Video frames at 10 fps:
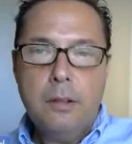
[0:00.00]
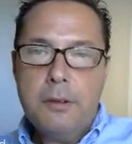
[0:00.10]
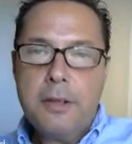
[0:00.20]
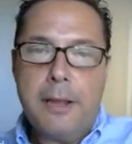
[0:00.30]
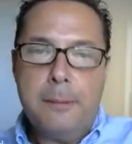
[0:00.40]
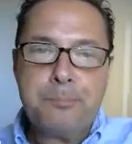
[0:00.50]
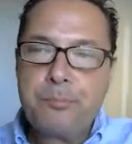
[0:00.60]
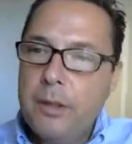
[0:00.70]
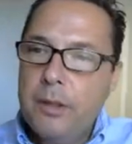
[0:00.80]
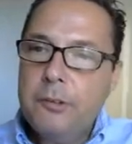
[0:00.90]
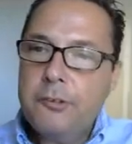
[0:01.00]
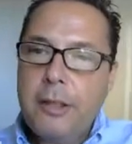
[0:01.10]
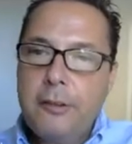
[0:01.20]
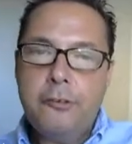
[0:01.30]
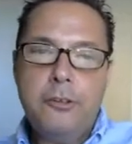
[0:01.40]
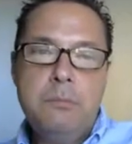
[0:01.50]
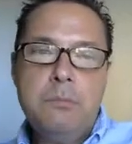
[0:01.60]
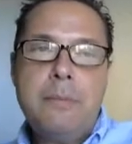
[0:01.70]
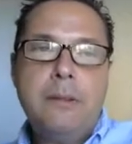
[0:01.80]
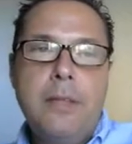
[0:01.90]
Okay. So that's the
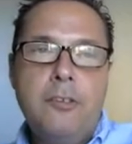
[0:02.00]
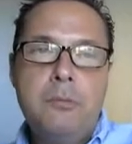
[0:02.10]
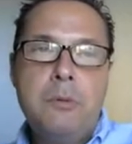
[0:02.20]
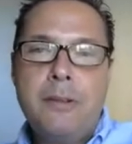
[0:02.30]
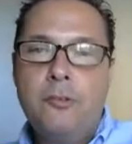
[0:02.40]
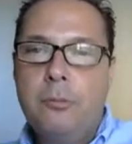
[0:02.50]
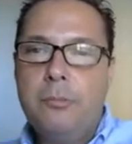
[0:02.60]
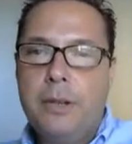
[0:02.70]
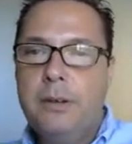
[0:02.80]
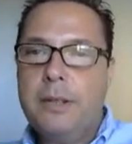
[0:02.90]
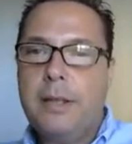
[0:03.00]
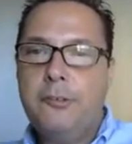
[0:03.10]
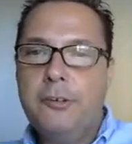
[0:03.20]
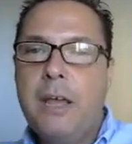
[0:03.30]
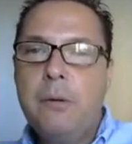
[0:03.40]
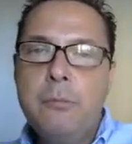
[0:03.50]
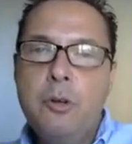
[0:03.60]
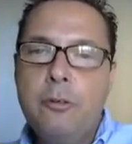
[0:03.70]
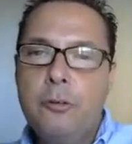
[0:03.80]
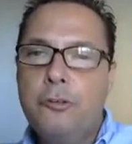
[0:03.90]
momentum indicator. Now we
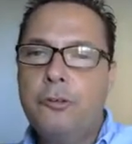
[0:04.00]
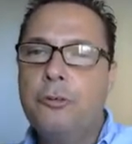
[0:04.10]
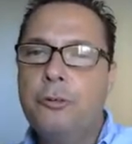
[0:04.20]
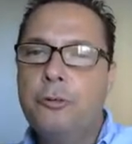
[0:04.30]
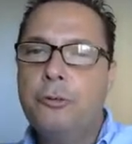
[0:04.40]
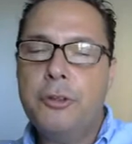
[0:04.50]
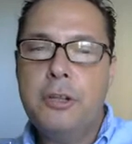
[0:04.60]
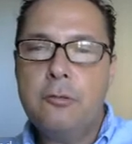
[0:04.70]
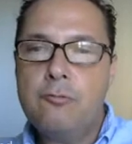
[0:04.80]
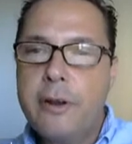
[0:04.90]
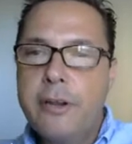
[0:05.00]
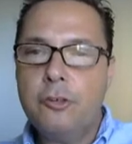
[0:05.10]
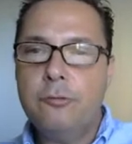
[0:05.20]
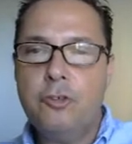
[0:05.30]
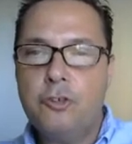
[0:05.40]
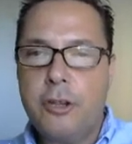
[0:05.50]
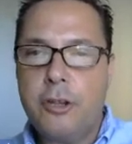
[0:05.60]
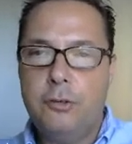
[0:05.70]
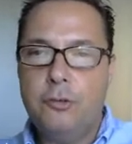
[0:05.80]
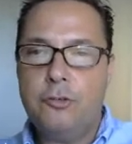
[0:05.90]
move on to the rate of
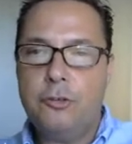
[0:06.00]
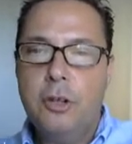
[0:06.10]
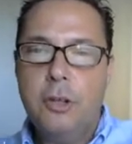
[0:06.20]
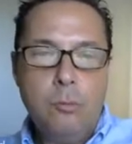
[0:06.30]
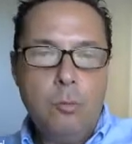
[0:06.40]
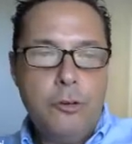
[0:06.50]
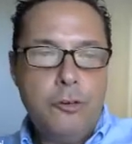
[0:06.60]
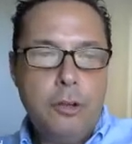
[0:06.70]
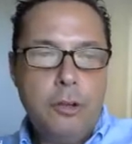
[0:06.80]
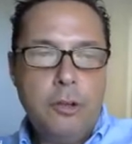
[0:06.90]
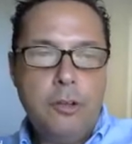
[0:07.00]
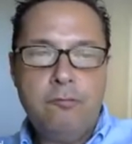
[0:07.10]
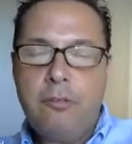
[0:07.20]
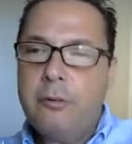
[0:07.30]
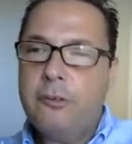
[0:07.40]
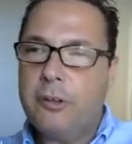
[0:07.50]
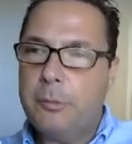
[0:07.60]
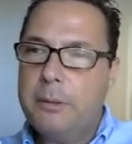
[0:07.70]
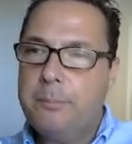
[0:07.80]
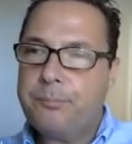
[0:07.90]
change, which is very
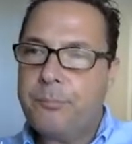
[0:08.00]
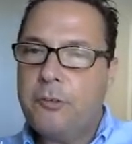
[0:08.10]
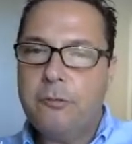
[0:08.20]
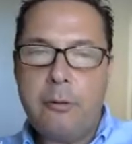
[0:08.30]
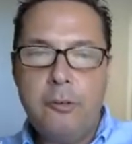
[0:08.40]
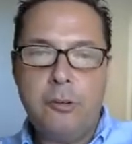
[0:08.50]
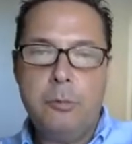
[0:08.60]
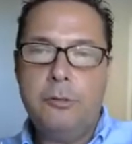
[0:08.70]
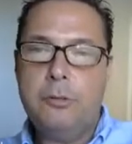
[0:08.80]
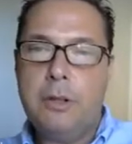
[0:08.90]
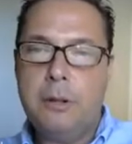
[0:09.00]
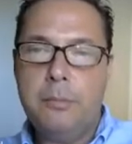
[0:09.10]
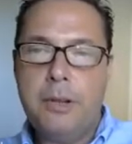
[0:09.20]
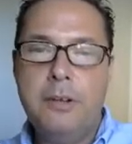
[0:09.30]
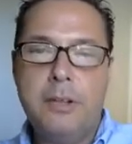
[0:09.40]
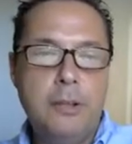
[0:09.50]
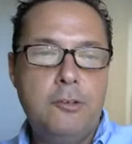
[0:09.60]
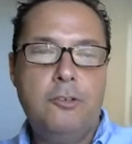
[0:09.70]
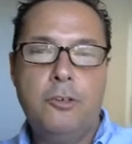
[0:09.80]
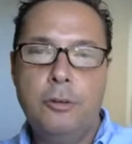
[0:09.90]
similar. It's a very similar
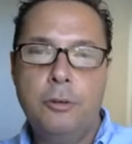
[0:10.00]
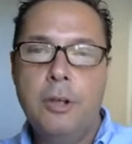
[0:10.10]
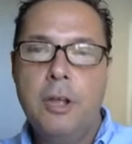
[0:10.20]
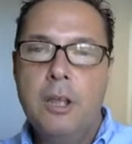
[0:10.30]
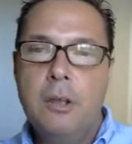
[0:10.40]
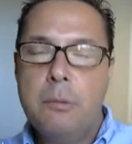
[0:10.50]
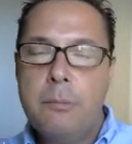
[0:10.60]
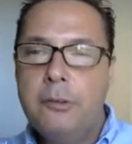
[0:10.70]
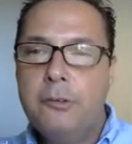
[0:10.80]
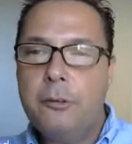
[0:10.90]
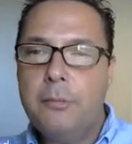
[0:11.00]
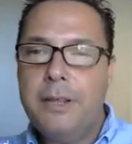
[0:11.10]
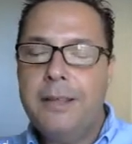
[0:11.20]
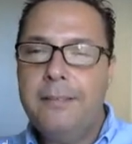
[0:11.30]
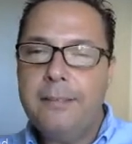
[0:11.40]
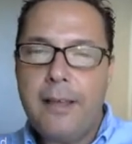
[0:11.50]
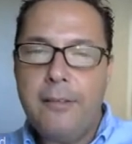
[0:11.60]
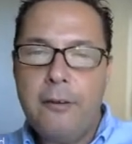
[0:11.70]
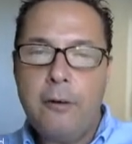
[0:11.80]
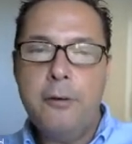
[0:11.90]
indicator to momentum in
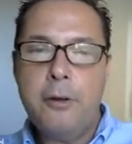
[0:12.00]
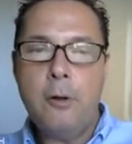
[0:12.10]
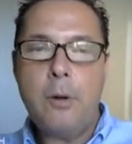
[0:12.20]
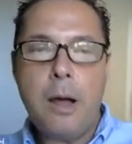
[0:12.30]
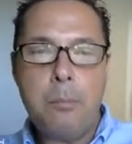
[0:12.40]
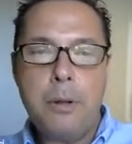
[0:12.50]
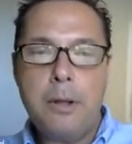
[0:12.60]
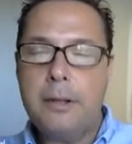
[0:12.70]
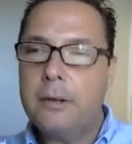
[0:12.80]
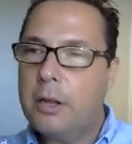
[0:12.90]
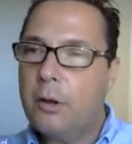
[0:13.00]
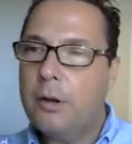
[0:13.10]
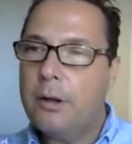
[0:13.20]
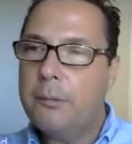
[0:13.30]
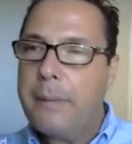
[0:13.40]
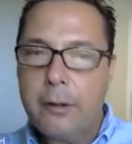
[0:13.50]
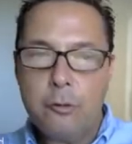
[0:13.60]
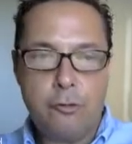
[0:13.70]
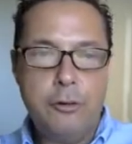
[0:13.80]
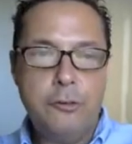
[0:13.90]
that there are no upper and lower
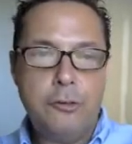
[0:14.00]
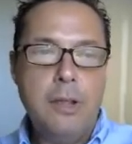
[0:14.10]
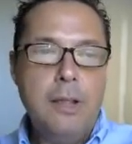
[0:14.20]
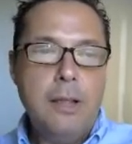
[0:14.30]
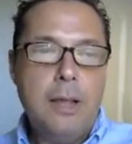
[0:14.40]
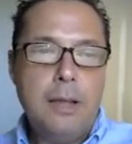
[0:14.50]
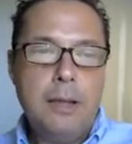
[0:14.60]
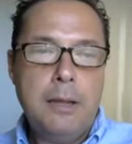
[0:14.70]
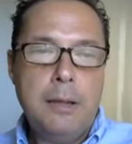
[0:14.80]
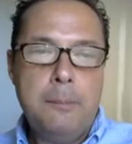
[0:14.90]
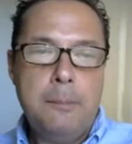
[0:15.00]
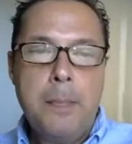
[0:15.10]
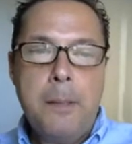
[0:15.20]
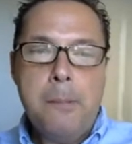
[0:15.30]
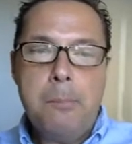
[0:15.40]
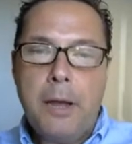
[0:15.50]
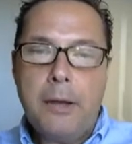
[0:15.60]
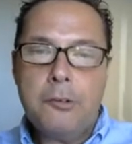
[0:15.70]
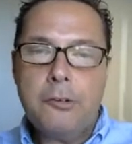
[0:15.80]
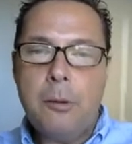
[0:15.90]
boundaries.
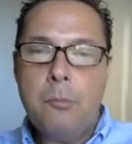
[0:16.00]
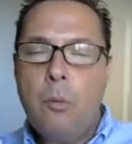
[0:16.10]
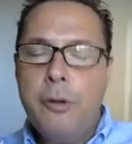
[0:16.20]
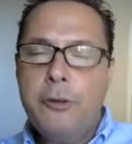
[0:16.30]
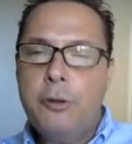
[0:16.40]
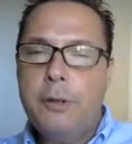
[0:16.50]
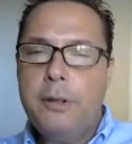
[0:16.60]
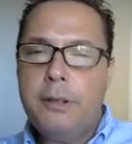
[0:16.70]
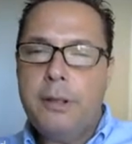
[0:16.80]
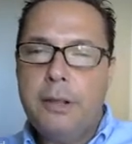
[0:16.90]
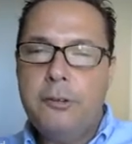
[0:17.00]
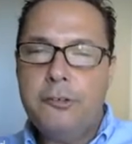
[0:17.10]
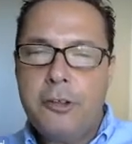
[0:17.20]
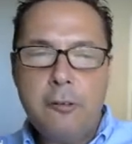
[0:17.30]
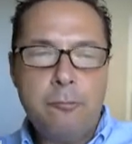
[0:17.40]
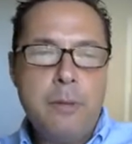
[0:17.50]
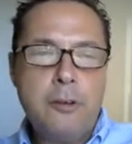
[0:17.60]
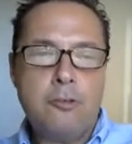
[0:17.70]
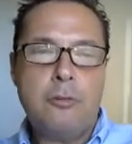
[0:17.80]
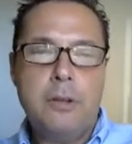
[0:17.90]
But what we're doing, instead of
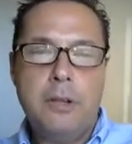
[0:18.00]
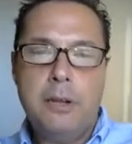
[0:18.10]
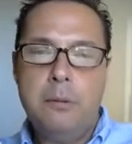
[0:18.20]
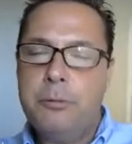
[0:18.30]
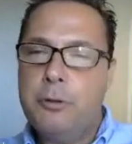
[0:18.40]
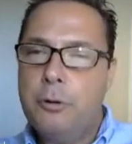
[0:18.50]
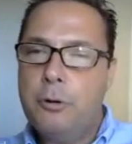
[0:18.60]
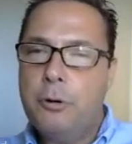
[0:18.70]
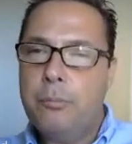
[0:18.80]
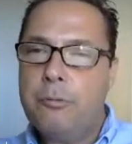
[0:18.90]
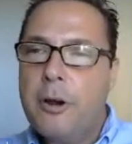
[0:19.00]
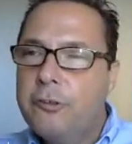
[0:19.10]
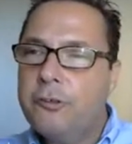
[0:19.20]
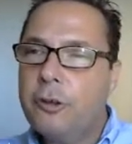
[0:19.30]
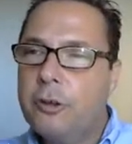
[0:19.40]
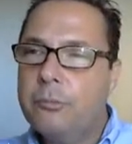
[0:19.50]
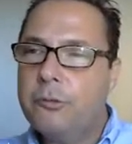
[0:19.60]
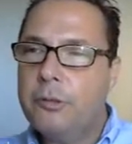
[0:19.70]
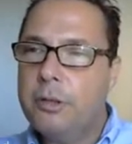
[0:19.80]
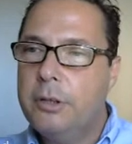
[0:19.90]
measuring in pure price
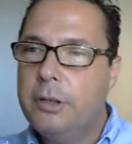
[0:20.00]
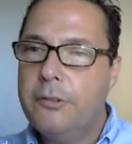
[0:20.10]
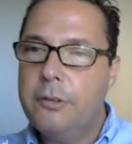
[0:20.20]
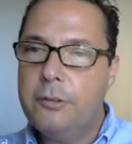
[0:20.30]
terms the